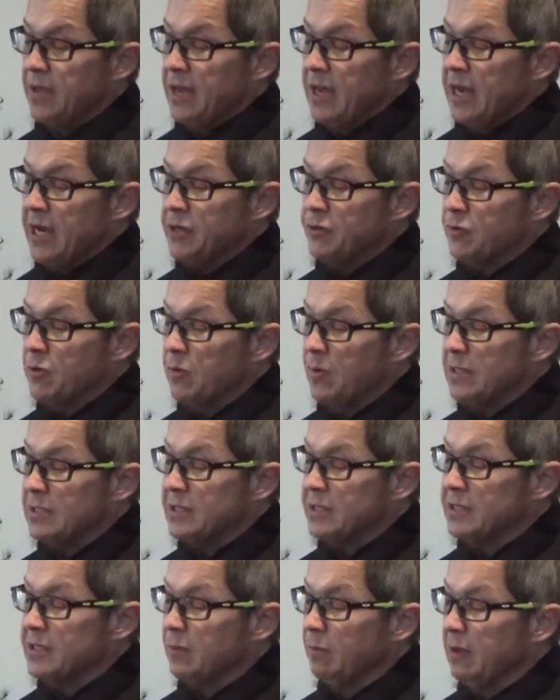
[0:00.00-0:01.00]
History wants
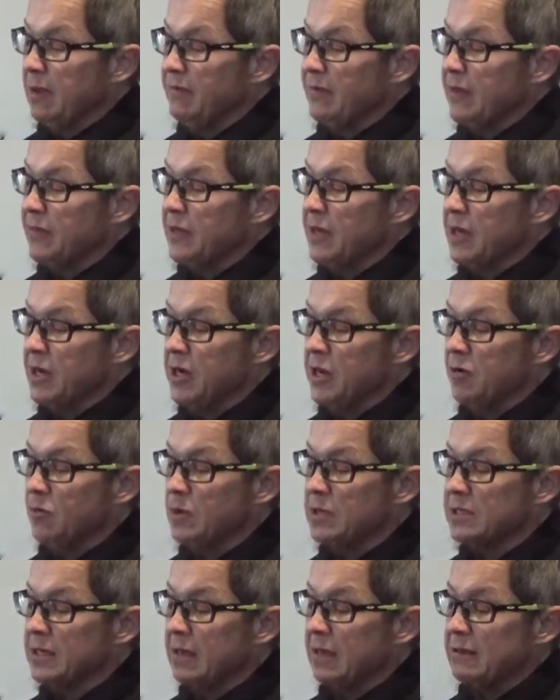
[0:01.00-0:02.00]
us to believe that the Indian
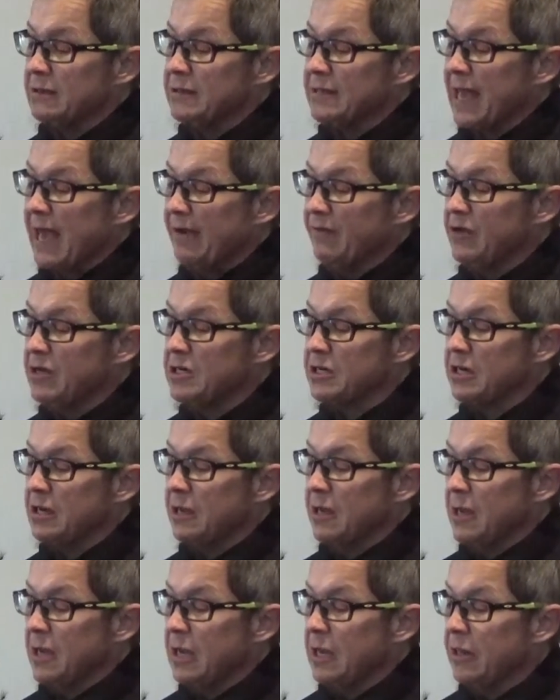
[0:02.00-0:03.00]
was a savage,
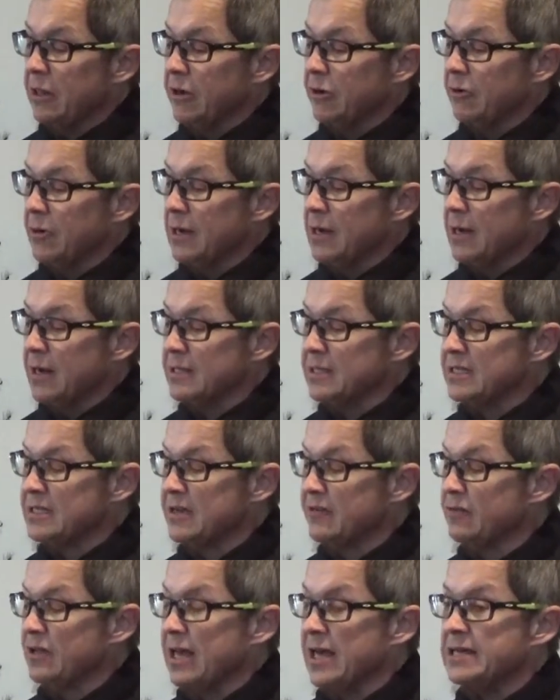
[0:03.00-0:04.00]
illiterate,
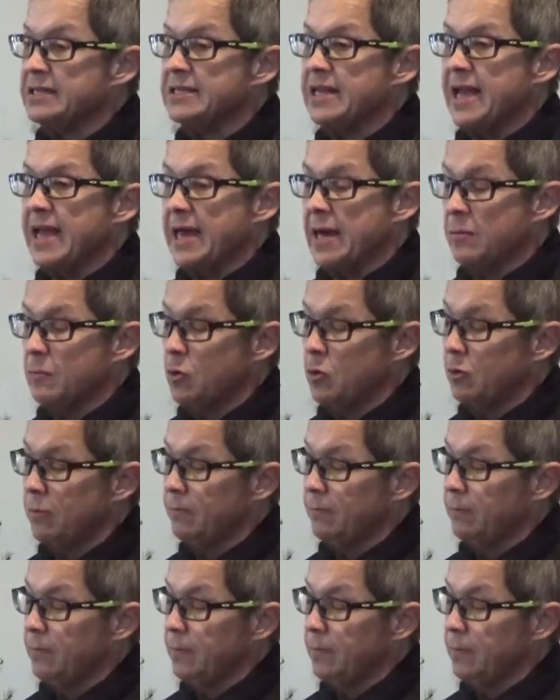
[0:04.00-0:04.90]
uncivilized animal.